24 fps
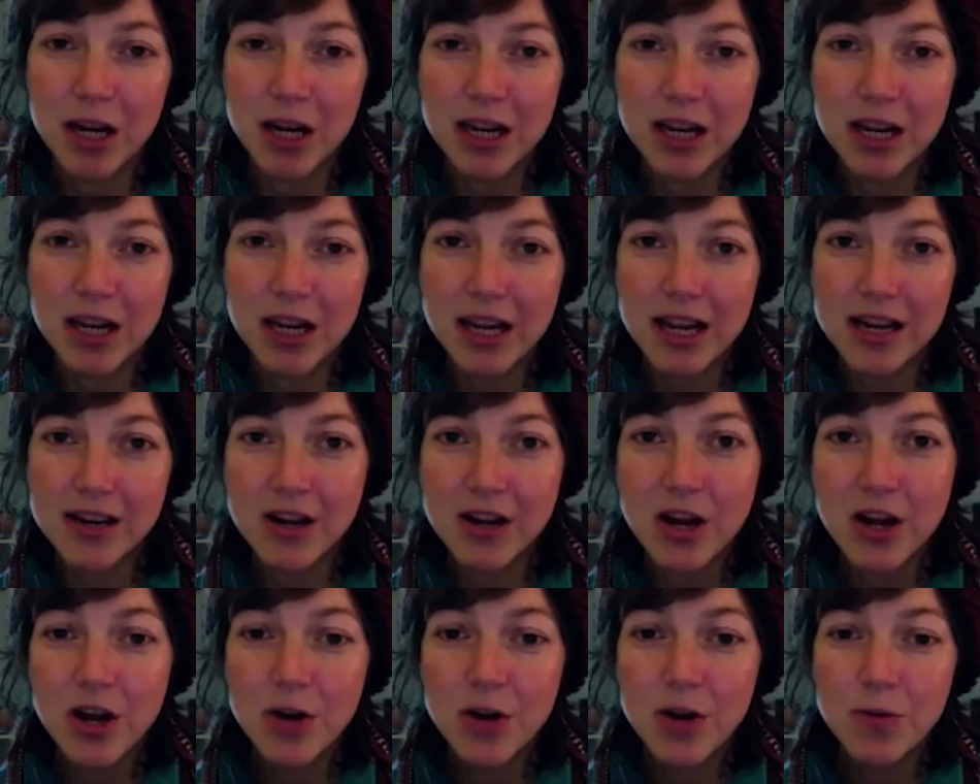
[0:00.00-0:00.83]
and
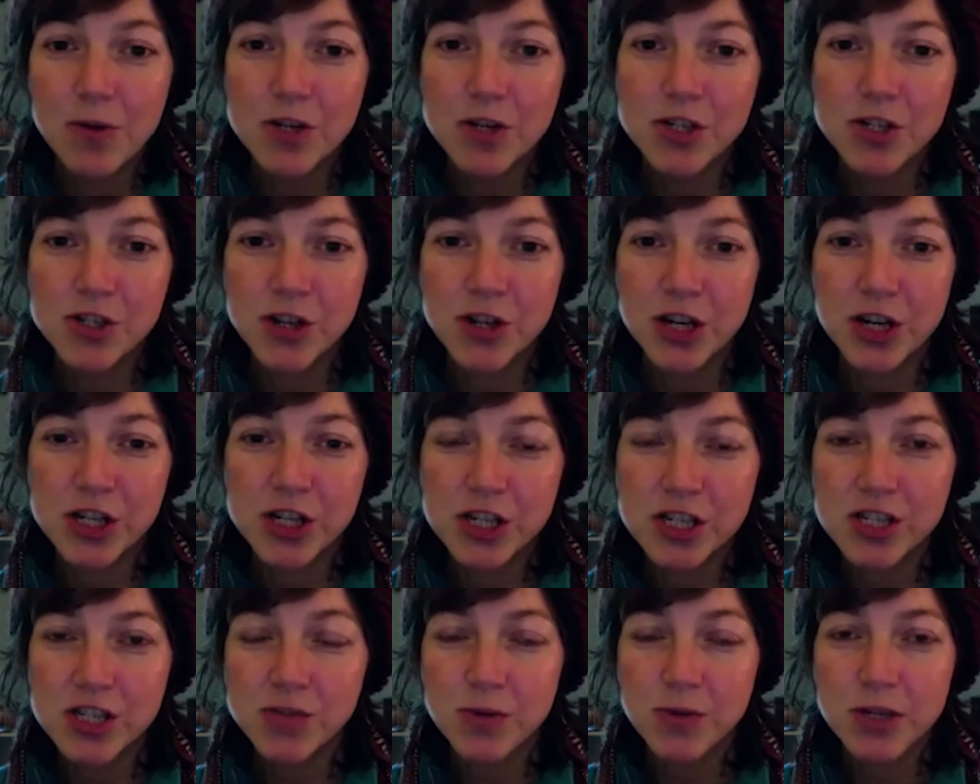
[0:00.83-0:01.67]

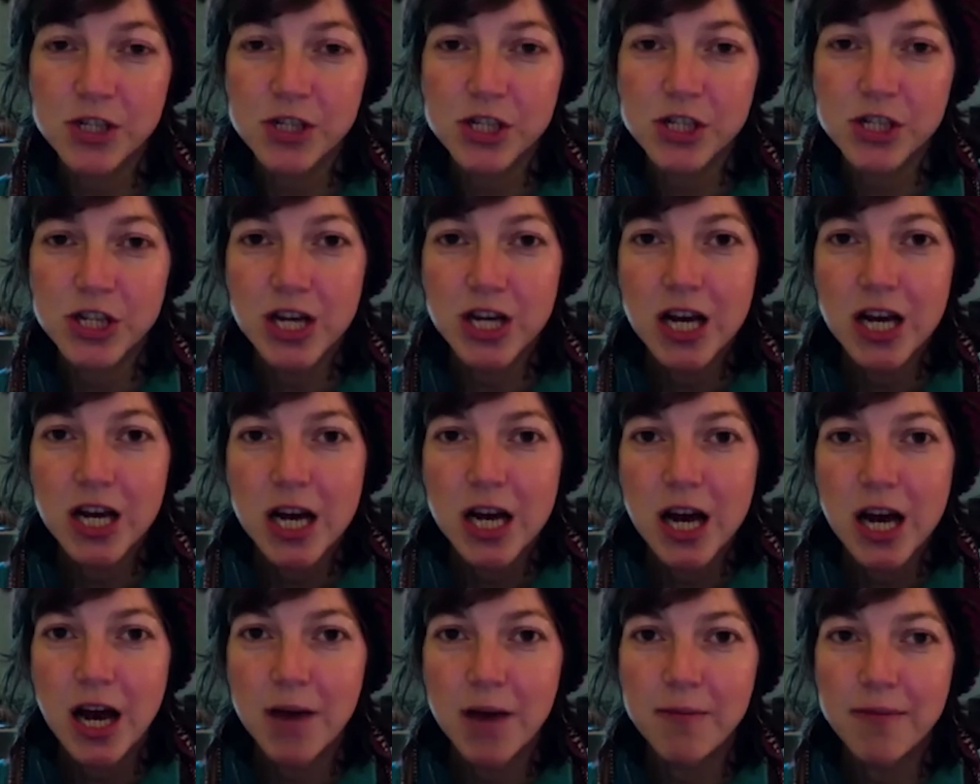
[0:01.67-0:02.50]
restrictions, which
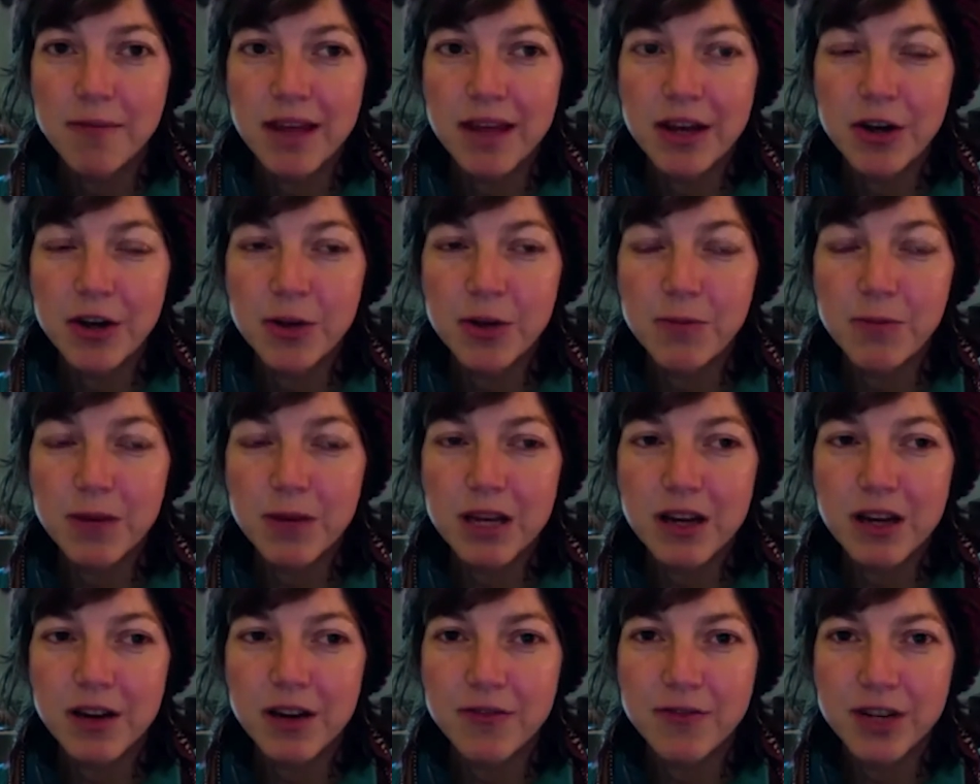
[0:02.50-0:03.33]
they could be
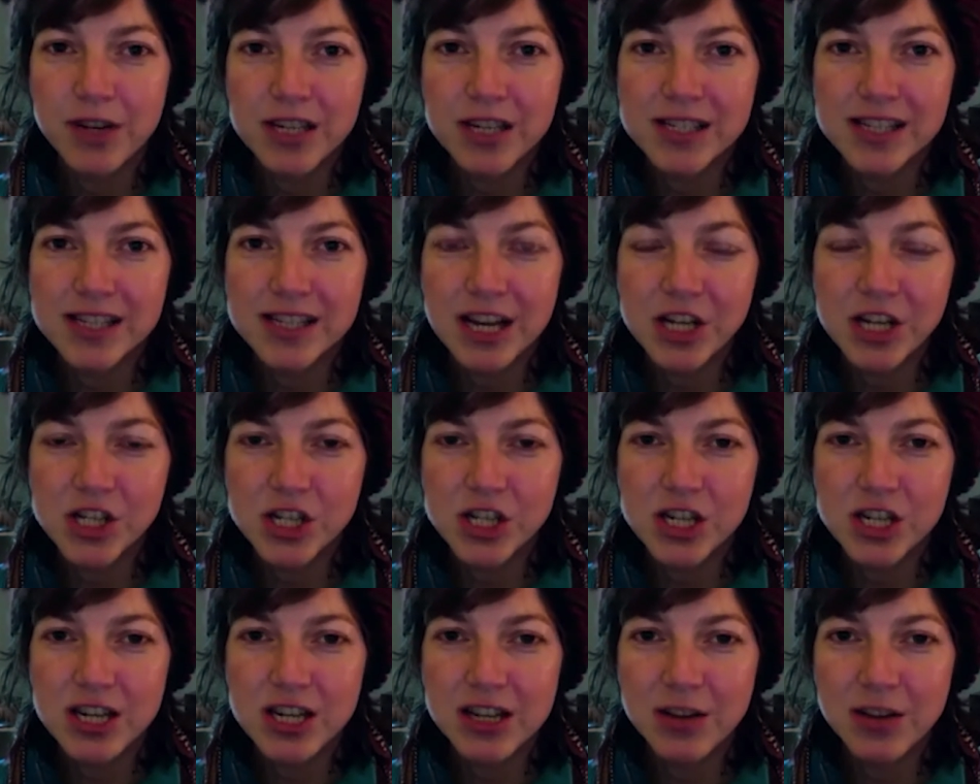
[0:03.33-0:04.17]
a
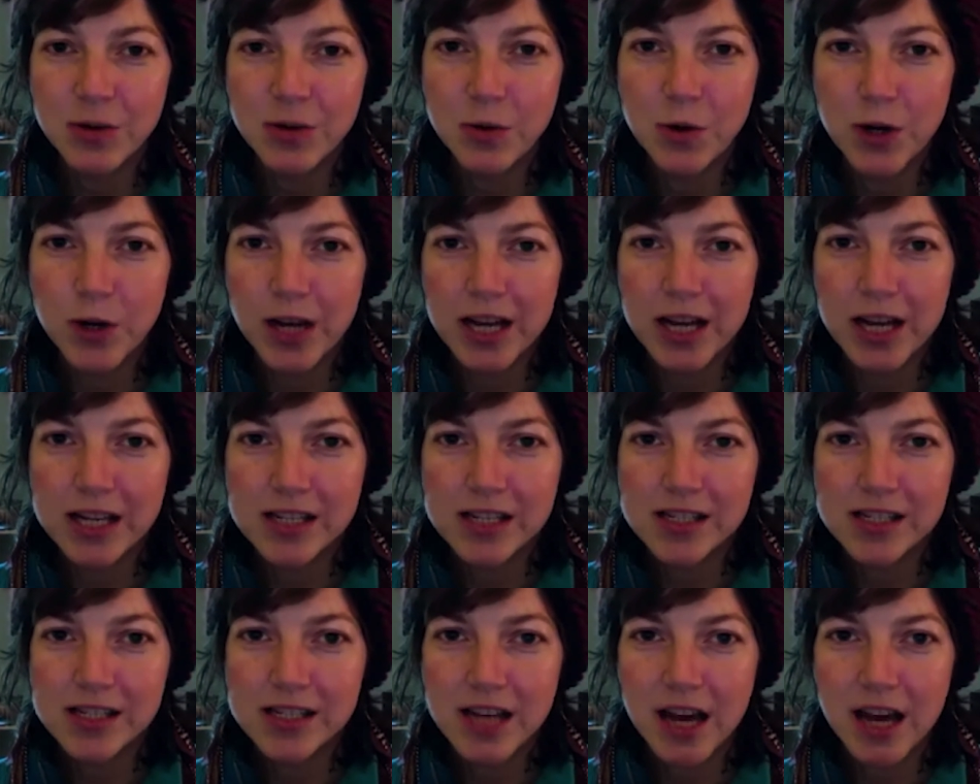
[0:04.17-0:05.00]
fixation in the
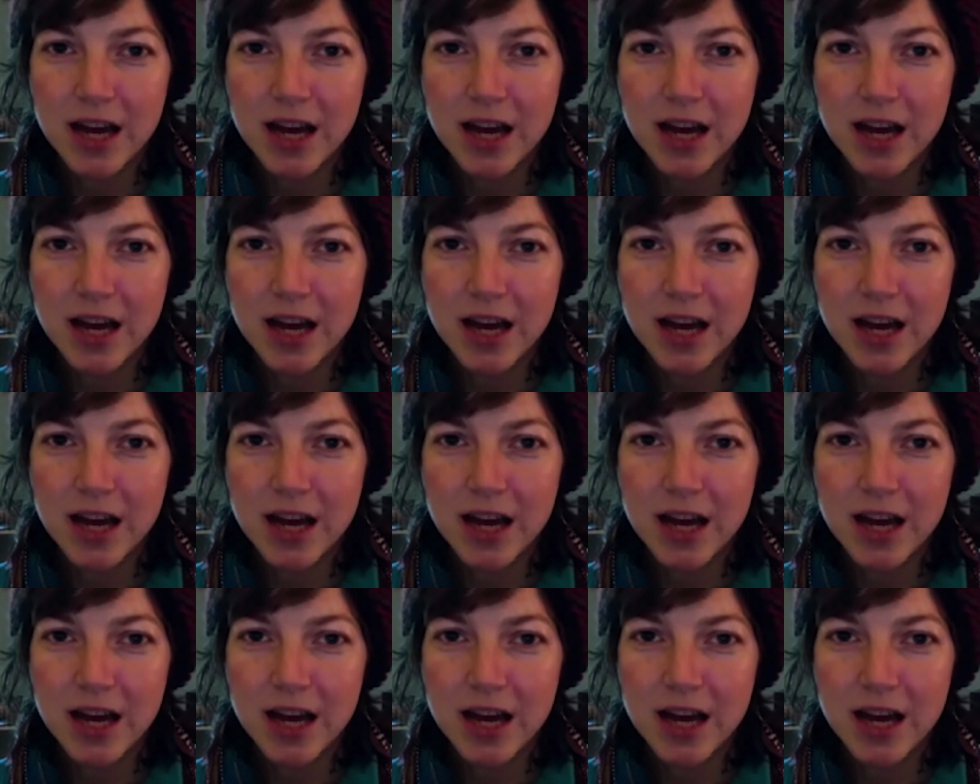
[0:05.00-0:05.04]
organs.